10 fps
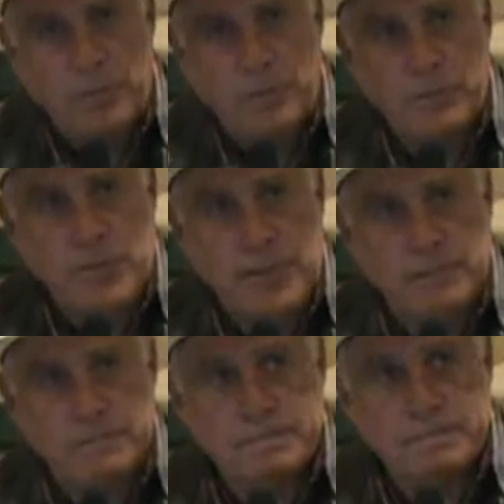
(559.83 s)
13.
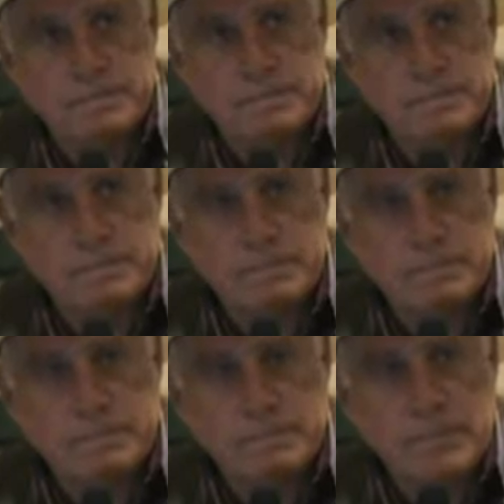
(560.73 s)

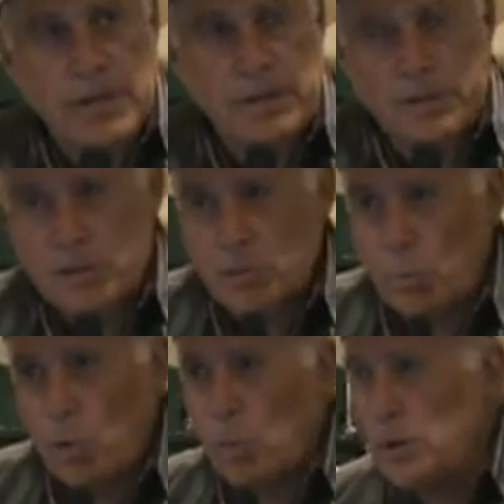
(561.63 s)
Now, this is
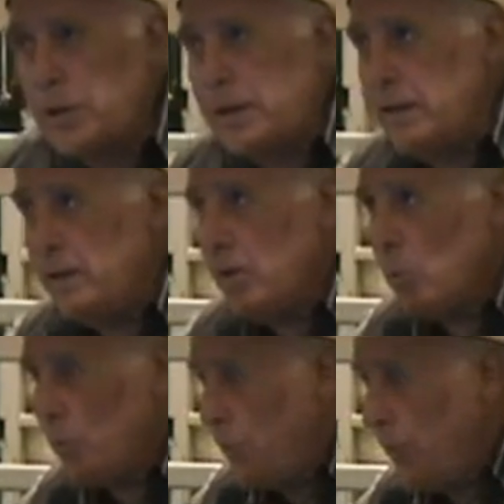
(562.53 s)
where
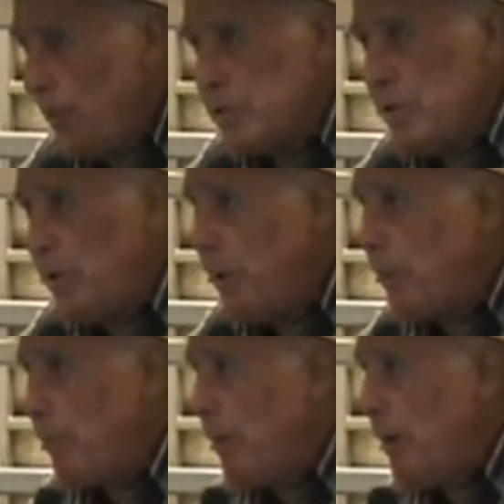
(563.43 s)
the nitty's going to
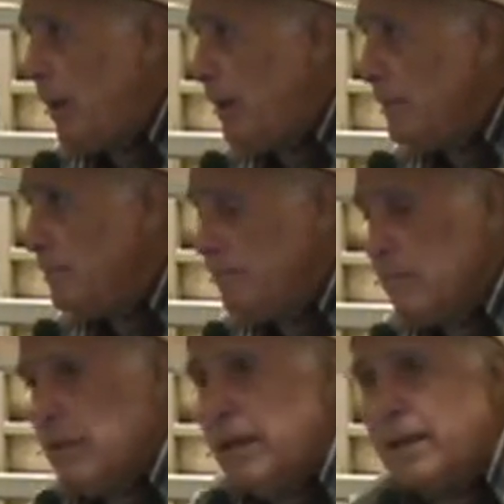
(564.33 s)
get gritty.
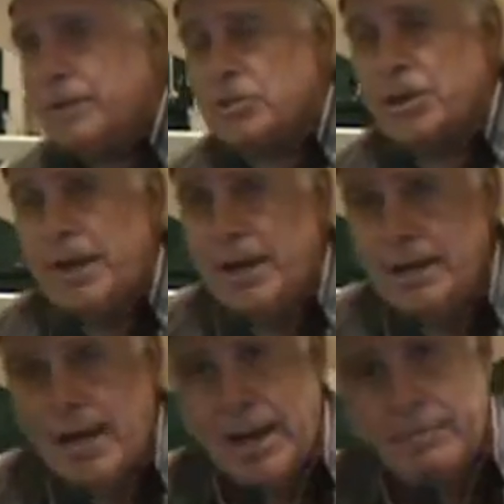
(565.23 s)
Now,
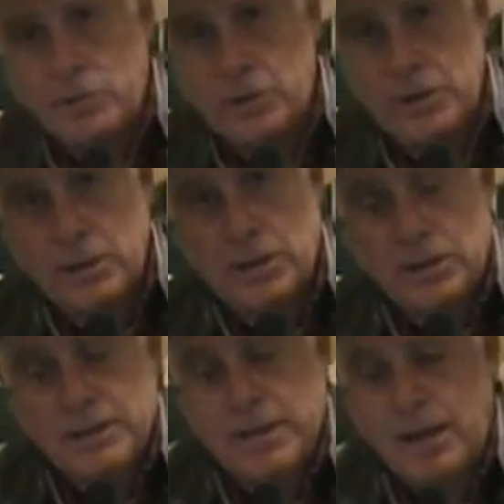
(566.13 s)
tonight, I'm
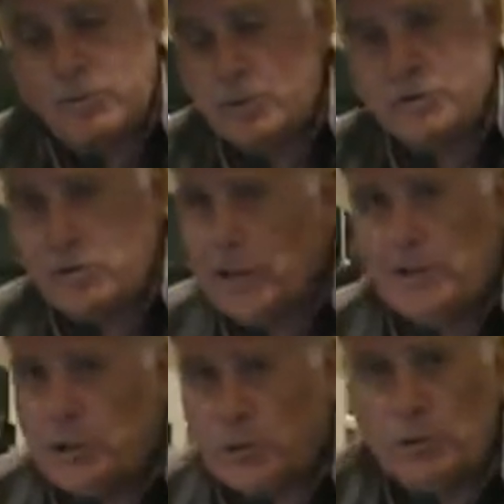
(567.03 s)
not going to
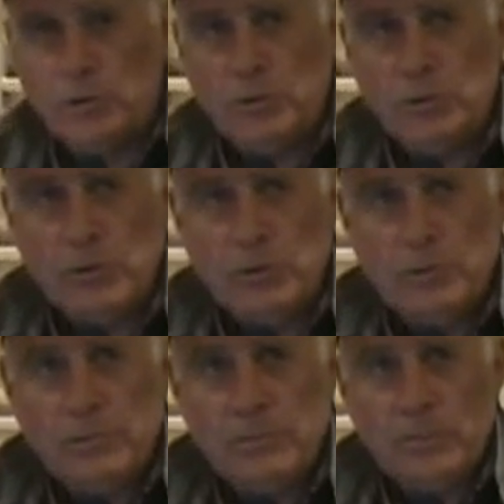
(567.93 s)
tell you
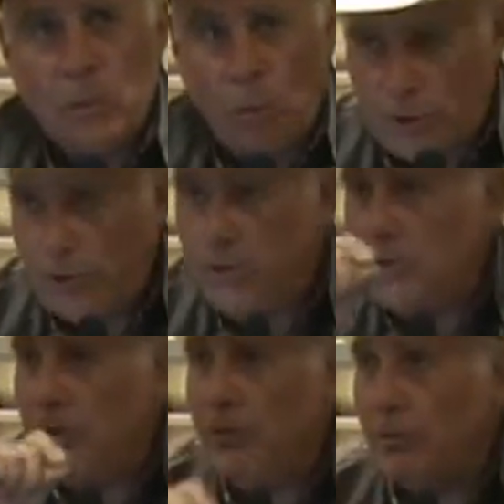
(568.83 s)
what you
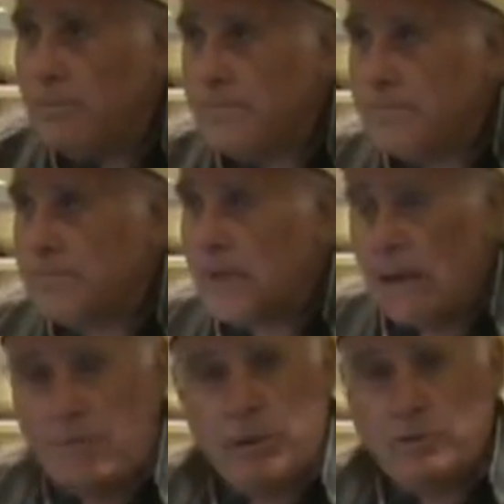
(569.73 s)
need to do.
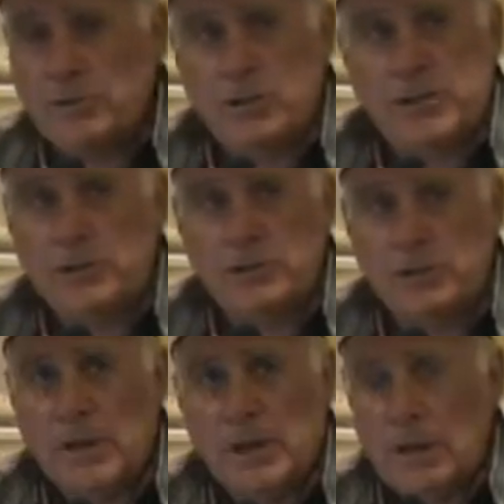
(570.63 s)
I'm not going to tell
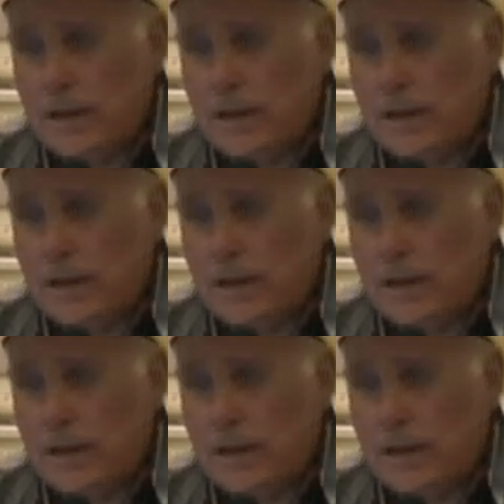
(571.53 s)
you